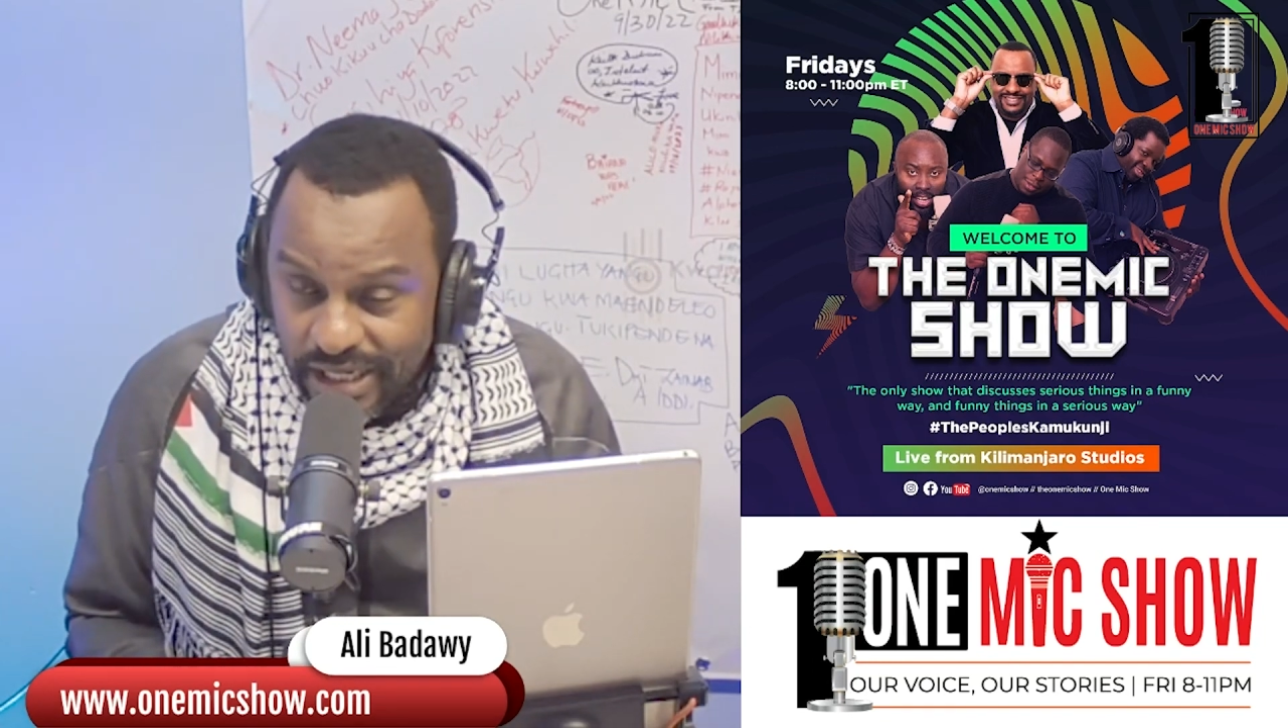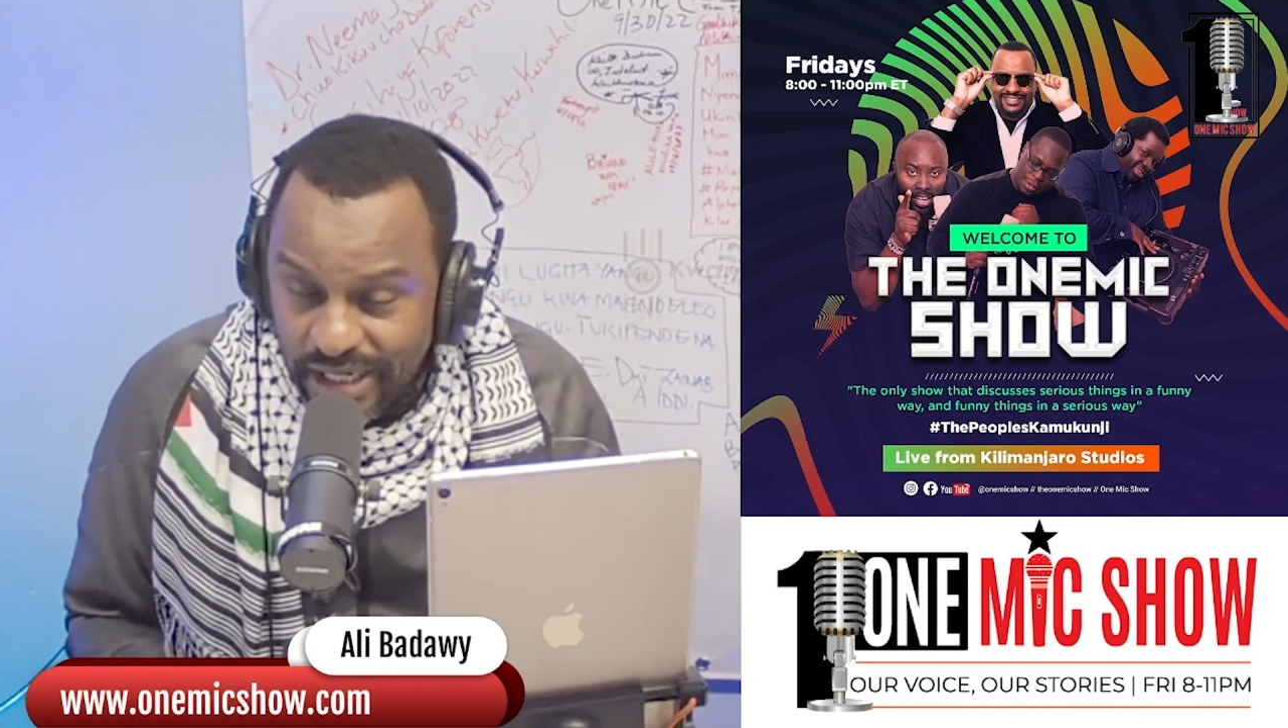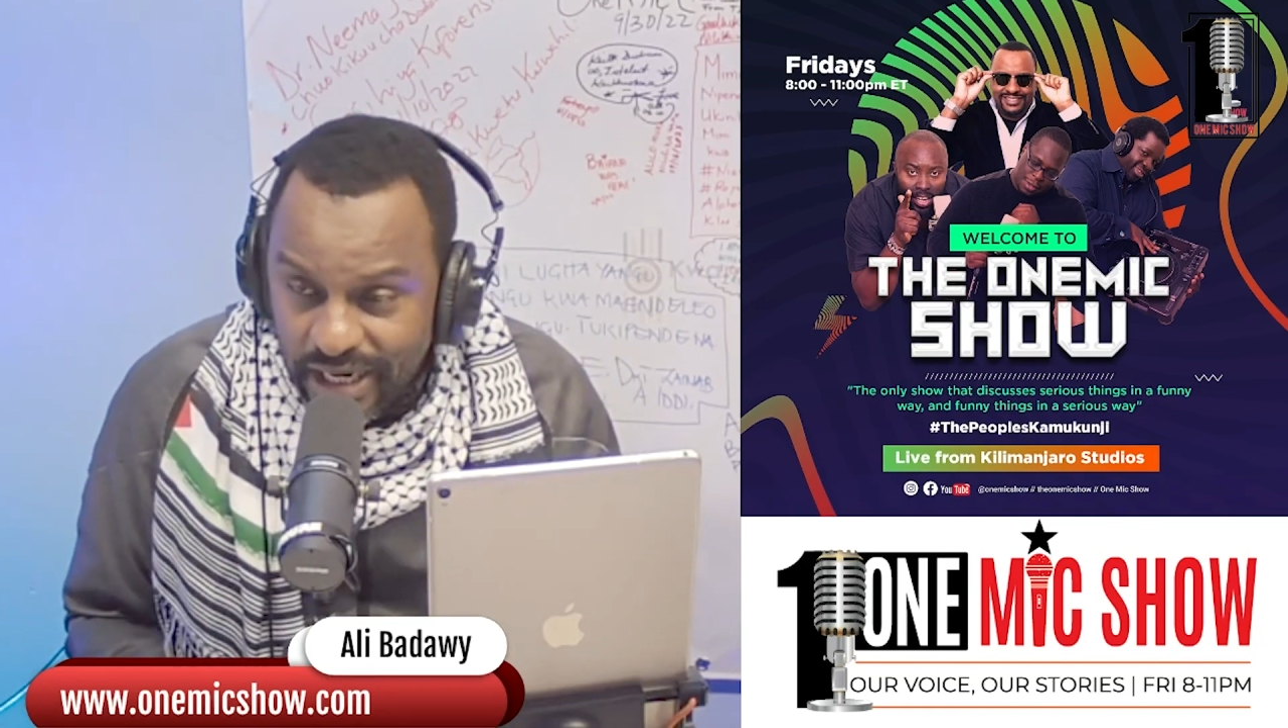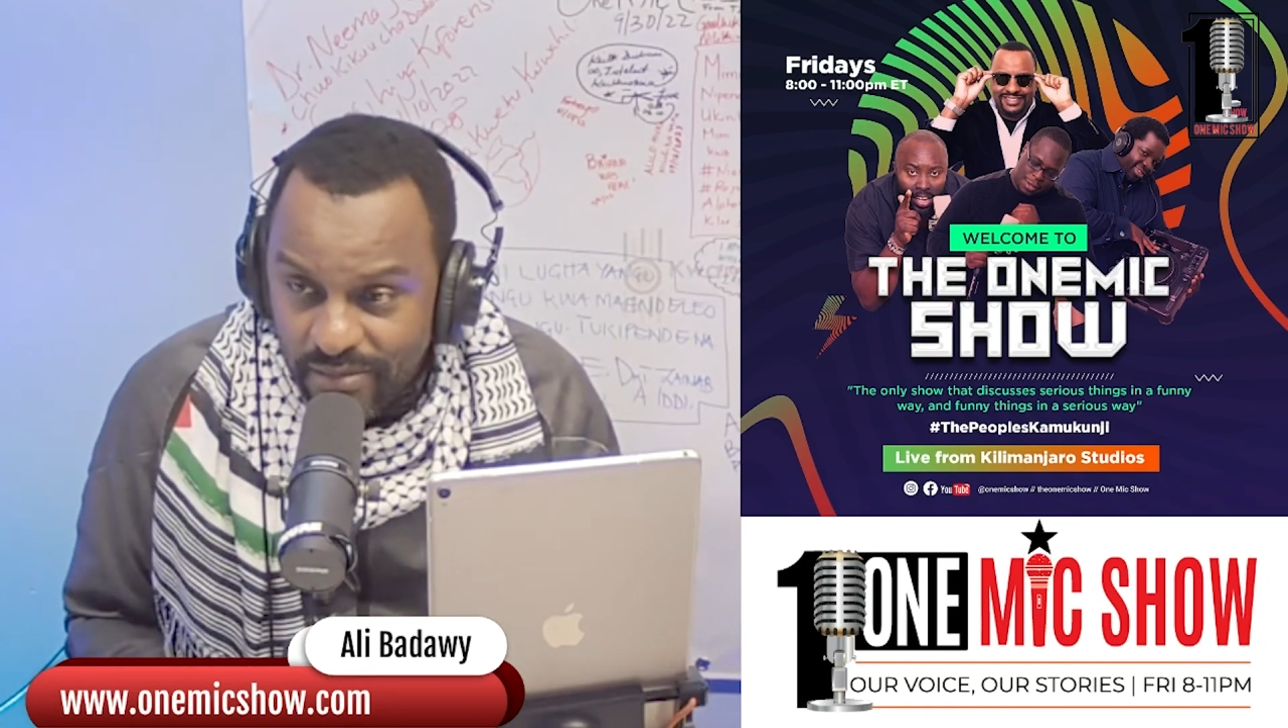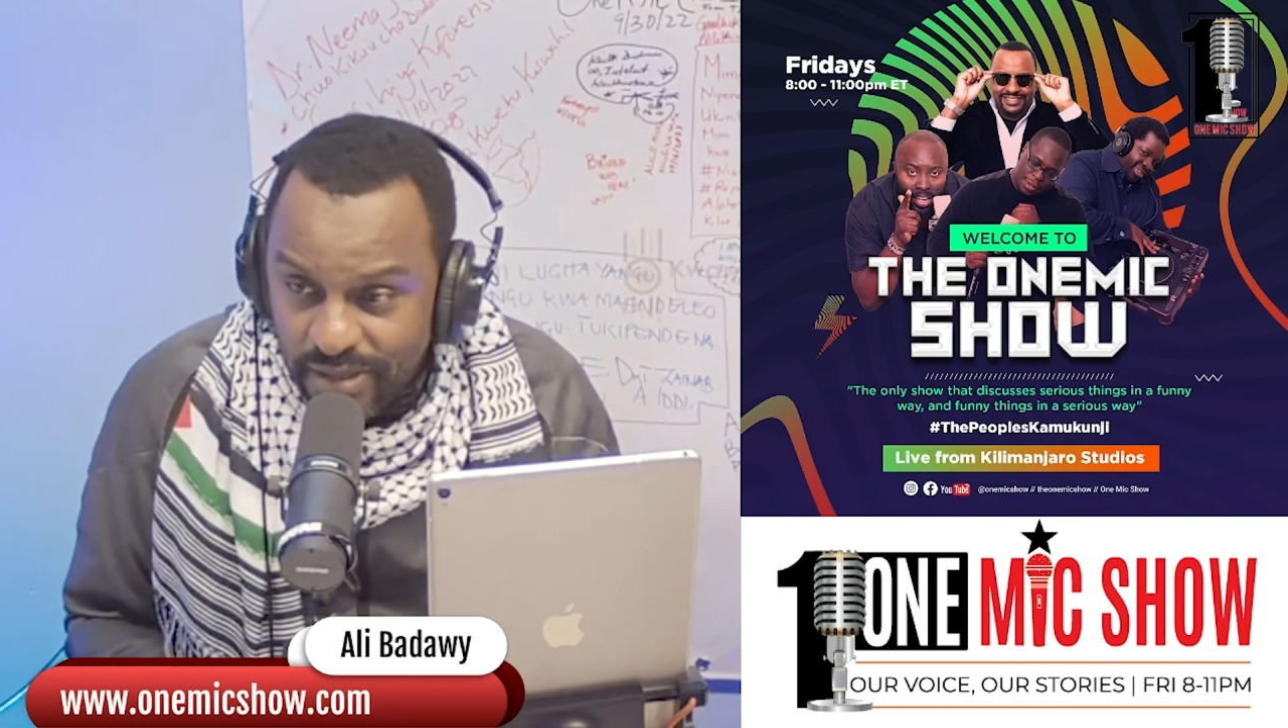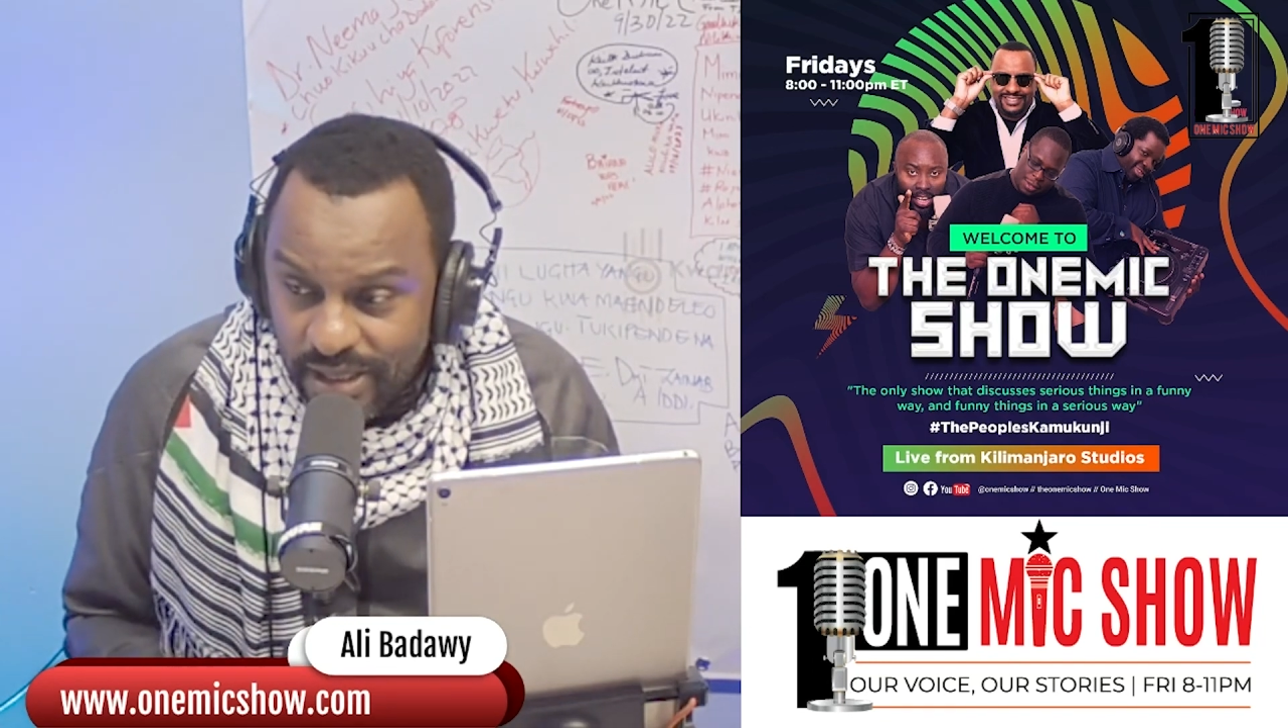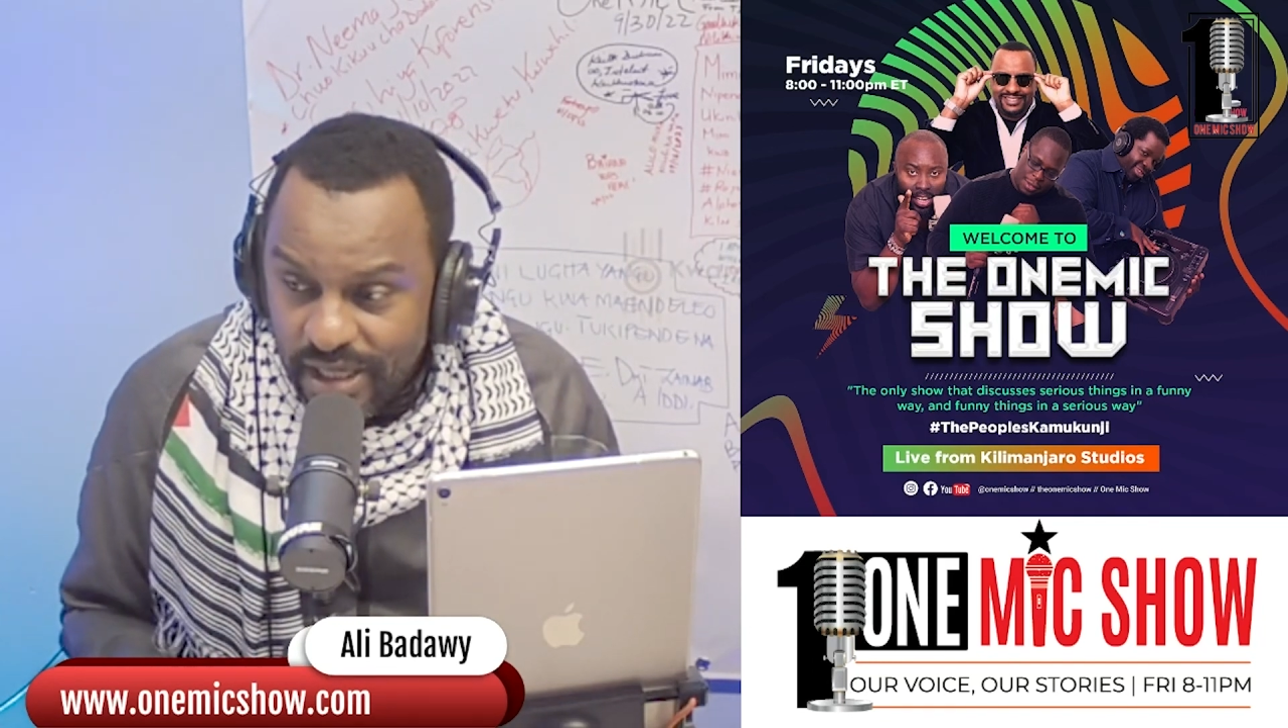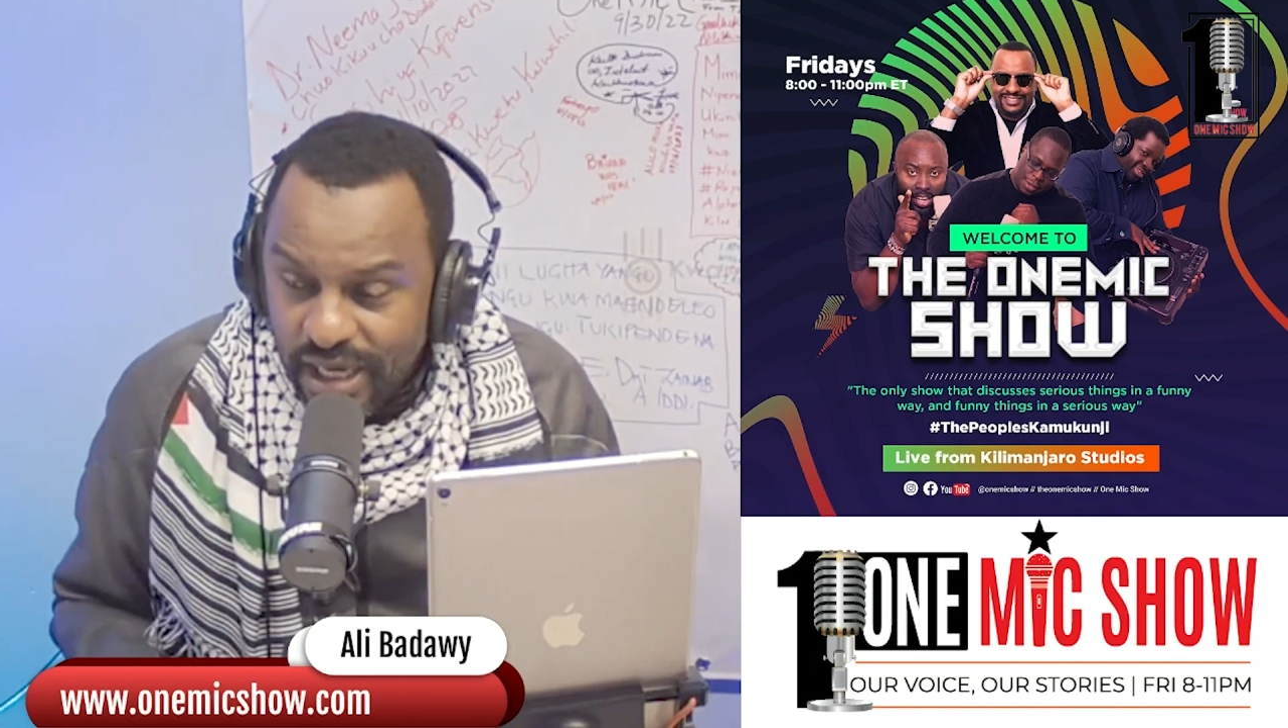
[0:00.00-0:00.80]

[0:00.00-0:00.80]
incomes,